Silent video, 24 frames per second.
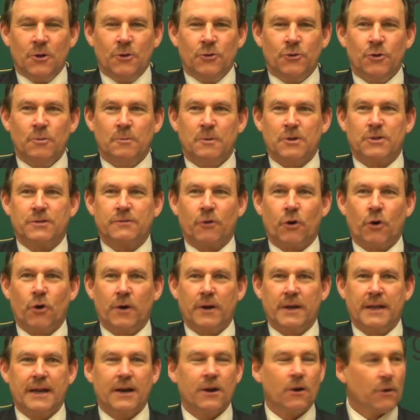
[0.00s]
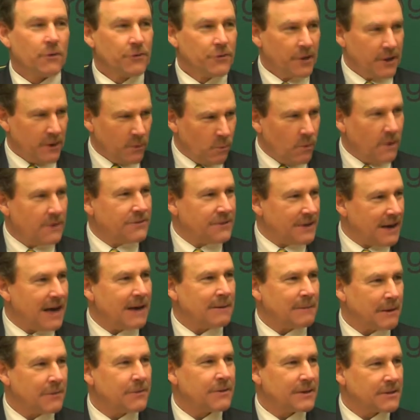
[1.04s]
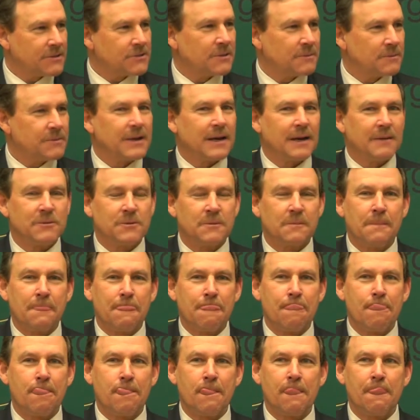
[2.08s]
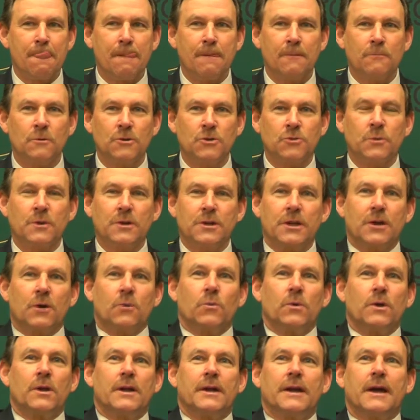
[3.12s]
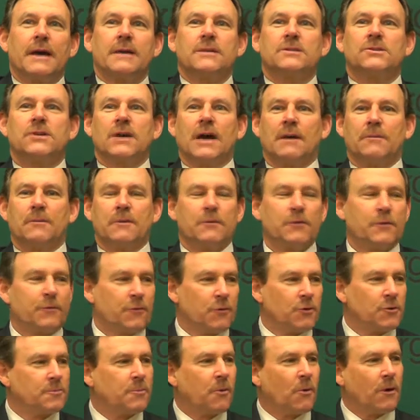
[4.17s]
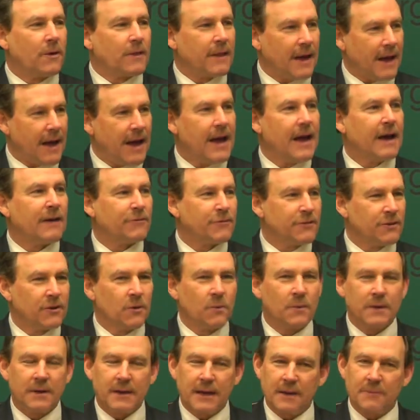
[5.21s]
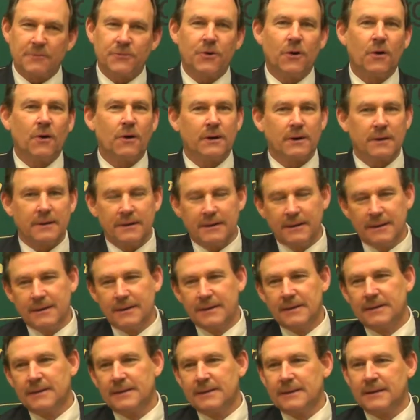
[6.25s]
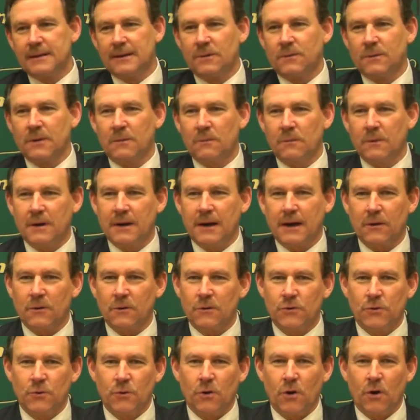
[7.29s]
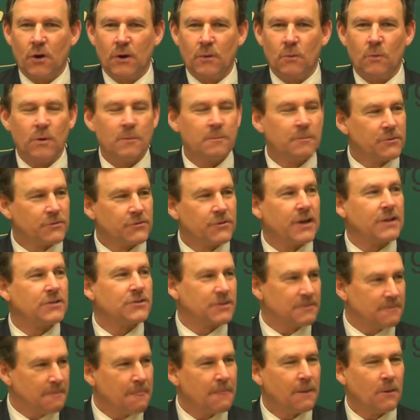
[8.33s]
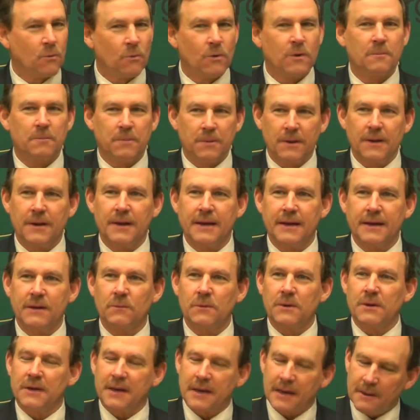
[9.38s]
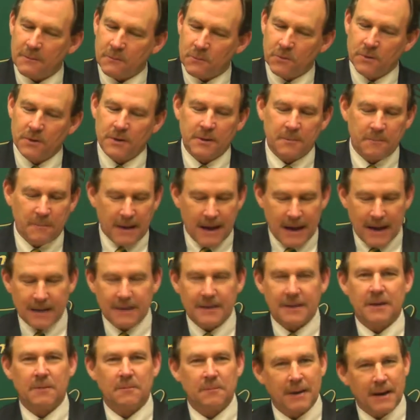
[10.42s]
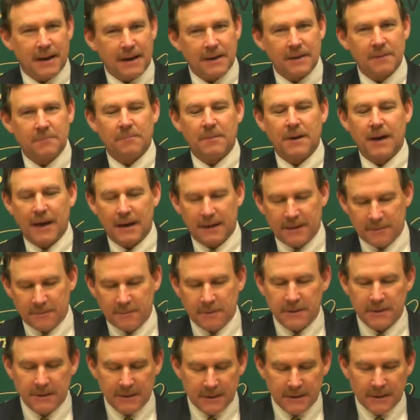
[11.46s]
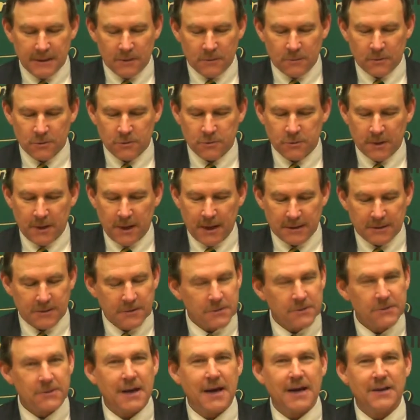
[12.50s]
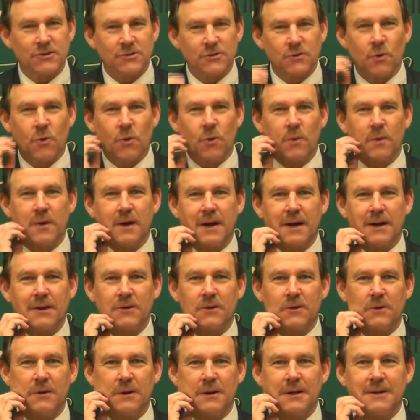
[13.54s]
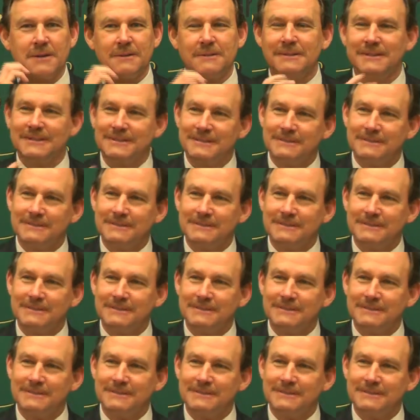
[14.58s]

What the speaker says: too much of a hurry to get it all done at one time, I think, sometimes. Which we did a really nice job of the first part of the half. We kept talking. We're not going to do it all in one possession, in one play. And we kept really battling. But once we got to the tie score, we got a little